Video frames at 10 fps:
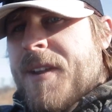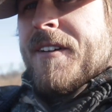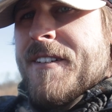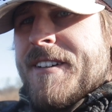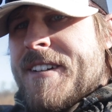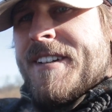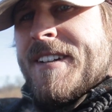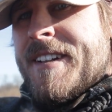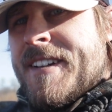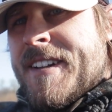we go,
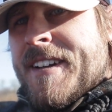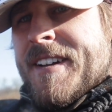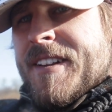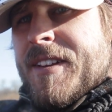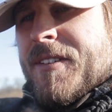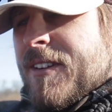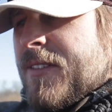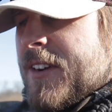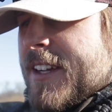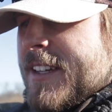little
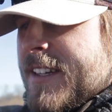green wing.